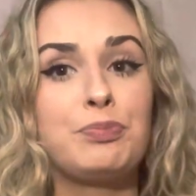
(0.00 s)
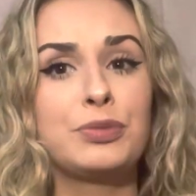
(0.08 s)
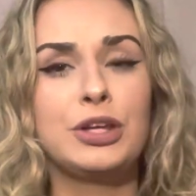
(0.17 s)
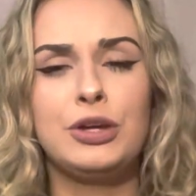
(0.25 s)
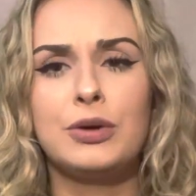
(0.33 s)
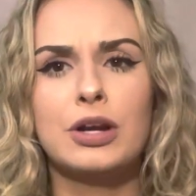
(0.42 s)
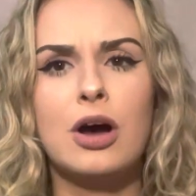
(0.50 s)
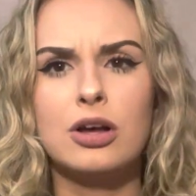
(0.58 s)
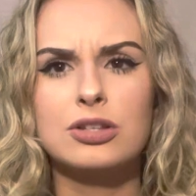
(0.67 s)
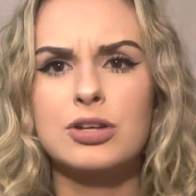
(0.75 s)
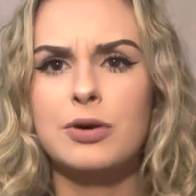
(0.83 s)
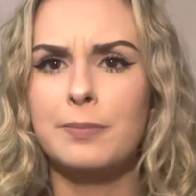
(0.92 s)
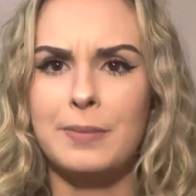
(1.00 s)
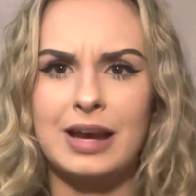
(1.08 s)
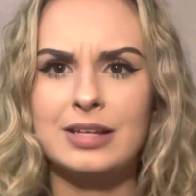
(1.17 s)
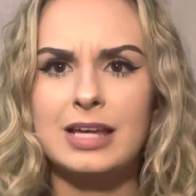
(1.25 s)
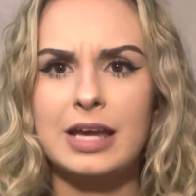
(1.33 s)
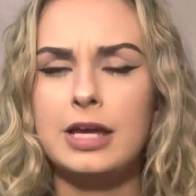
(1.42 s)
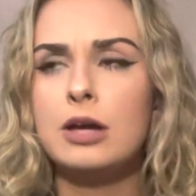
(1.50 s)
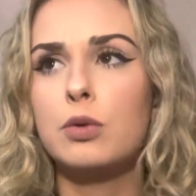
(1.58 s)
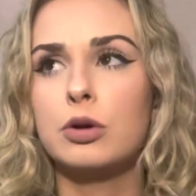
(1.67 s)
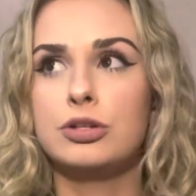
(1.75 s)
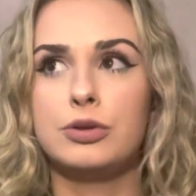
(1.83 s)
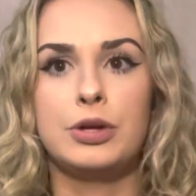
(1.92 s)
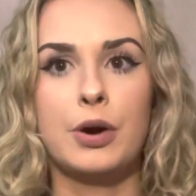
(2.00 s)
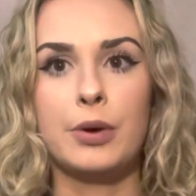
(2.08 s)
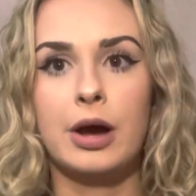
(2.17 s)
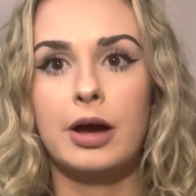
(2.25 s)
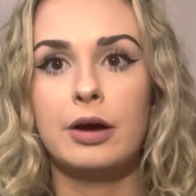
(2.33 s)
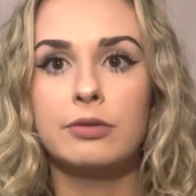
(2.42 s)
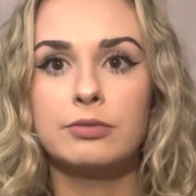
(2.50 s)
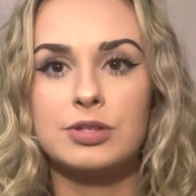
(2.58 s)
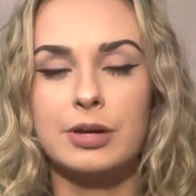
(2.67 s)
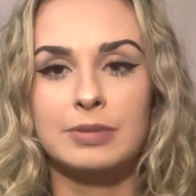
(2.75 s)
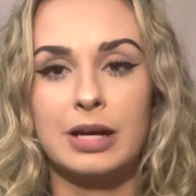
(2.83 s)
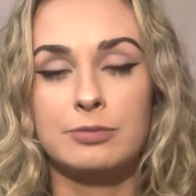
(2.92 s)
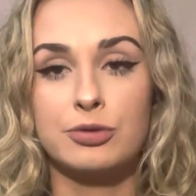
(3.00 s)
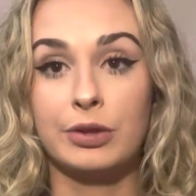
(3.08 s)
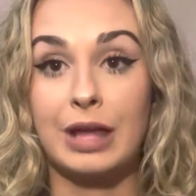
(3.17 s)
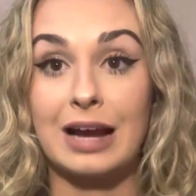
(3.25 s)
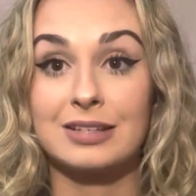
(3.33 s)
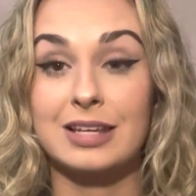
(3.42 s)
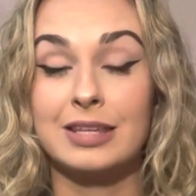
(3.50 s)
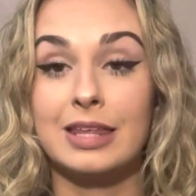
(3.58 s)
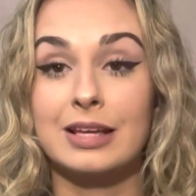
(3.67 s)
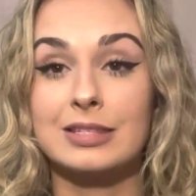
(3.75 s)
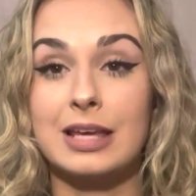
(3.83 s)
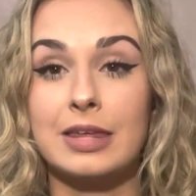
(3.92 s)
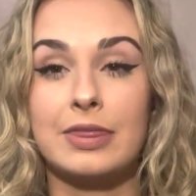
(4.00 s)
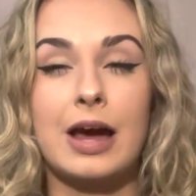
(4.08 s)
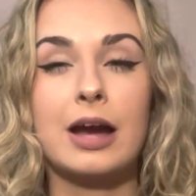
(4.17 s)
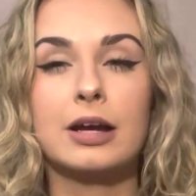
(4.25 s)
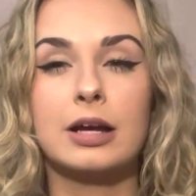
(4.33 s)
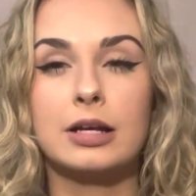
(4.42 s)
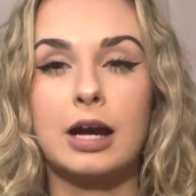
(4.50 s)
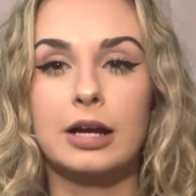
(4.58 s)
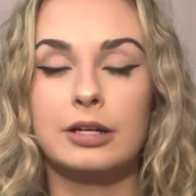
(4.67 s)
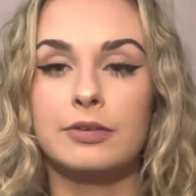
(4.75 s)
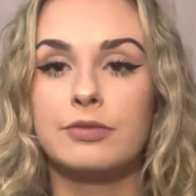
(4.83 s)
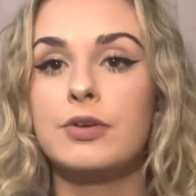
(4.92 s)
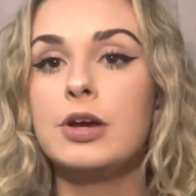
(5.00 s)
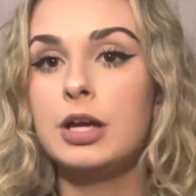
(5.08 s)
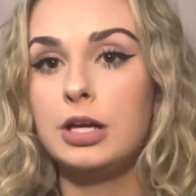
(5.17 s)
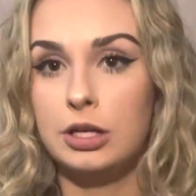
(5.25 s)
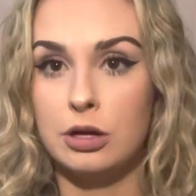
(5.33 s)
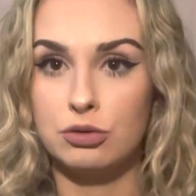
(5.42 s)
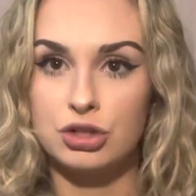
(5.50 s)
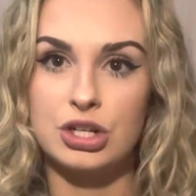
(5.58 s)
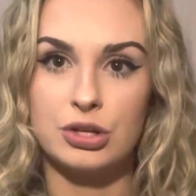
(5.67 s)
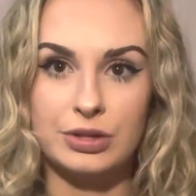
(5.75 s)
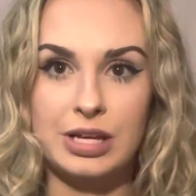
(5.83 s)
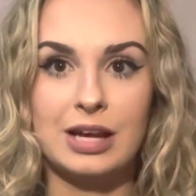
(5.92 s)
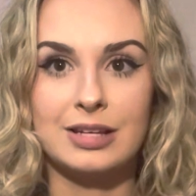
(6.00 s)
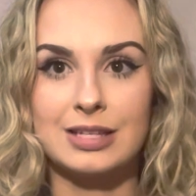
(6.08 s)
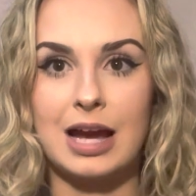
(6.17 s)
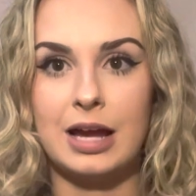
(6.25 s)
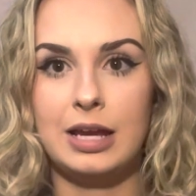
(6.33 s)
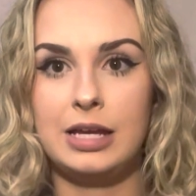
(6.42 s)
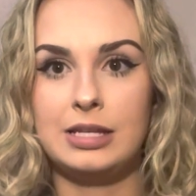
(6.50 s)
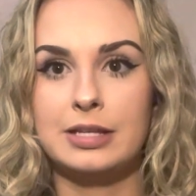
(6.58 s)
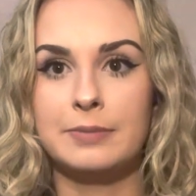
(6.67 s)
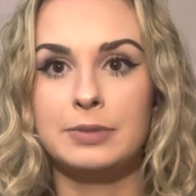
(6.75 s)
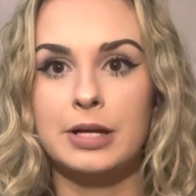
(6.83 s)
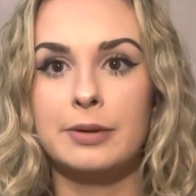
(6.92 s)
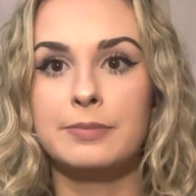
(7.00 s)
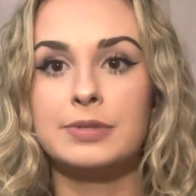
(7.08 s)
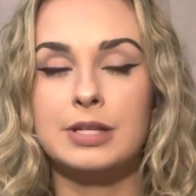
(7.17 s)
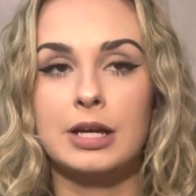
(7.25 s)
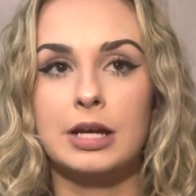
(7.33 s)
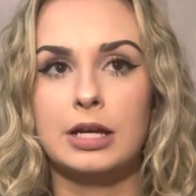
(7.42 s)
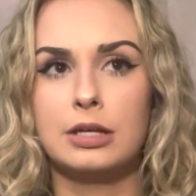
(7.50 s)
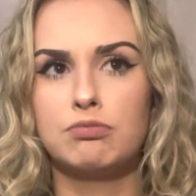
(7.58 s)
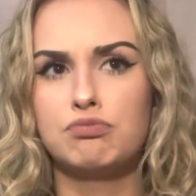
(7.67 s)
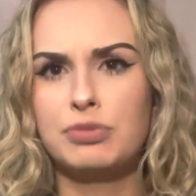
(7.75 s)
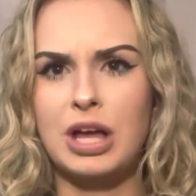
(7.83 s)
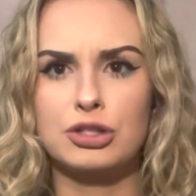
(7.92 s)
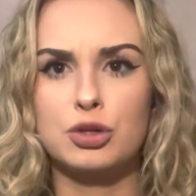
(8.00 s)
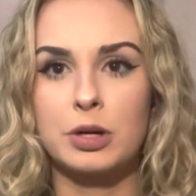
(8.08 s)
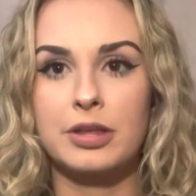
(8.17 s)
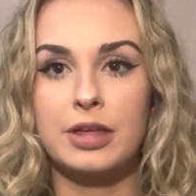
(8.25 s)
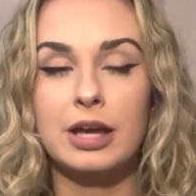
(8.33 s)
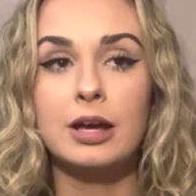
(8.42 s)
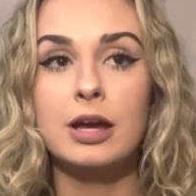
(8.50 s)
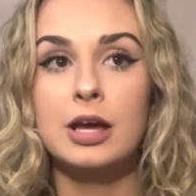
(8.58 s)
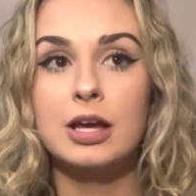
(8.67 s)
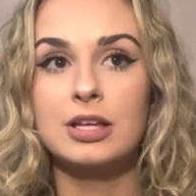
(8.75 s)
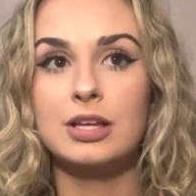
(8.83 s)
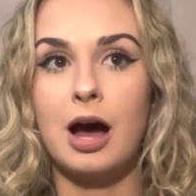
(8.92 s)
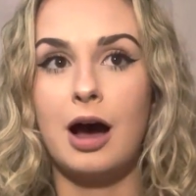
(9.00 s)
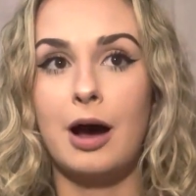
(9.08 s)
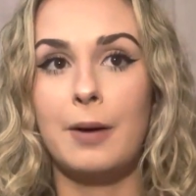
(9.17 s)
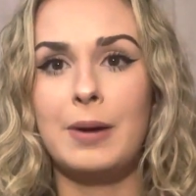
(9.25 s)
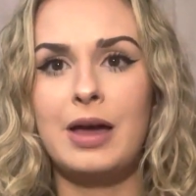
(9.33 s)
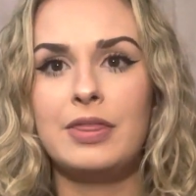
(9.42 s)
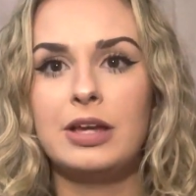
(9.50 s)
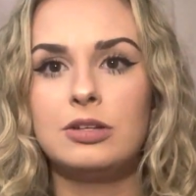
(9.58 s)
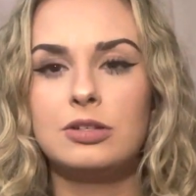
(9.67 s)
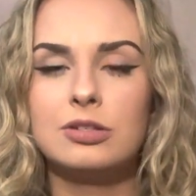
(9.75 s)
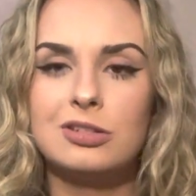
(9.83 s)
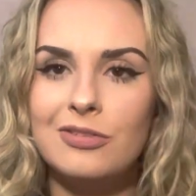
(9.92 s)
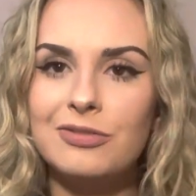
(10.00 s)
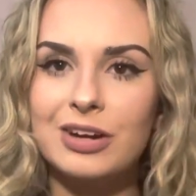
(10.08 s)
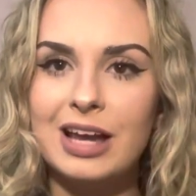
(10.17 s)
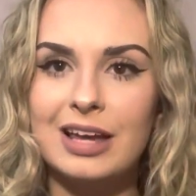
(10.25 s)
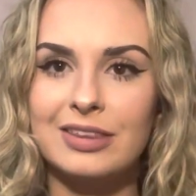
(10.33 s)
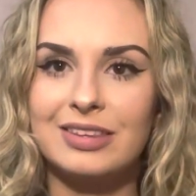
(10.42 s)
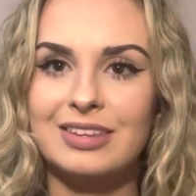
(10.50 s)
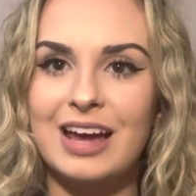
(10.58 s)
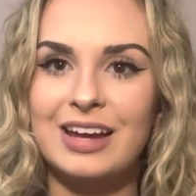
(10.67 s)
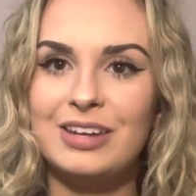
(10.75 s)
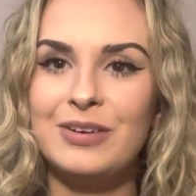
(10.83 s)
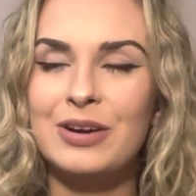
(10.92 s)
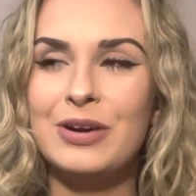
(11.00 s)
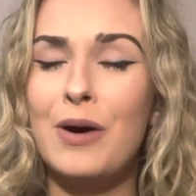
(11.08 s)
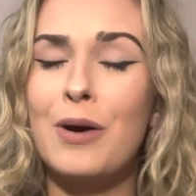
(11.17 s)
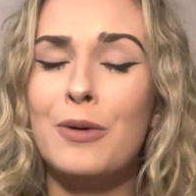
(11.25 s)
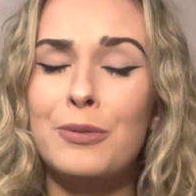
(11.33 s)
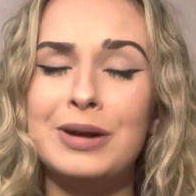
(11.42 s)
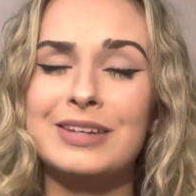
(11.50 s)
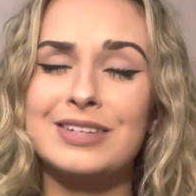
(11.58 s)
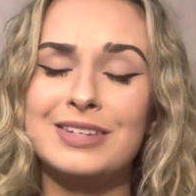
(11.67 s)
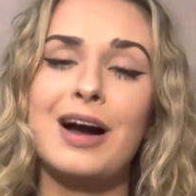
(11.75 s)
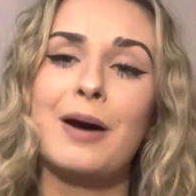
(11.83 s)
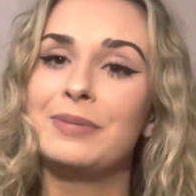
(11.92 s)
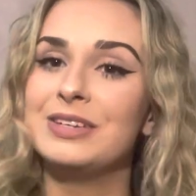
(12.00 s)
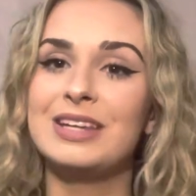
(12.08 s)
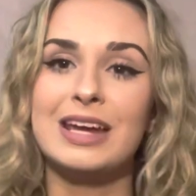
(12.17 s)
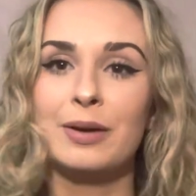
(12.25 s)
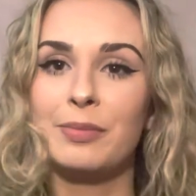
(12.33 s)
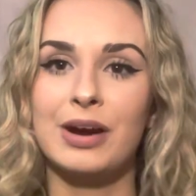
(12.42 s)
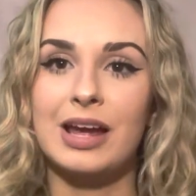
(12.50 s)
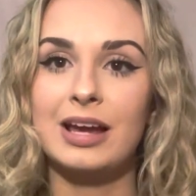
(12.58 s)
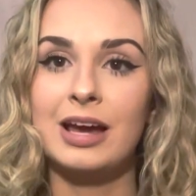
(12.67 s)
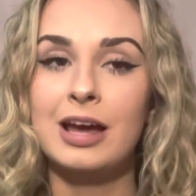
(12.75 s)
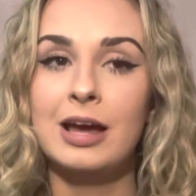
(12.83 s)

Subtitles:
You can also meditate or do yoga. Sometimes relaxing things like that can kind of, chill the anxiety symptoms and that sort of thing. And then don't forget that you can always stop and take a break.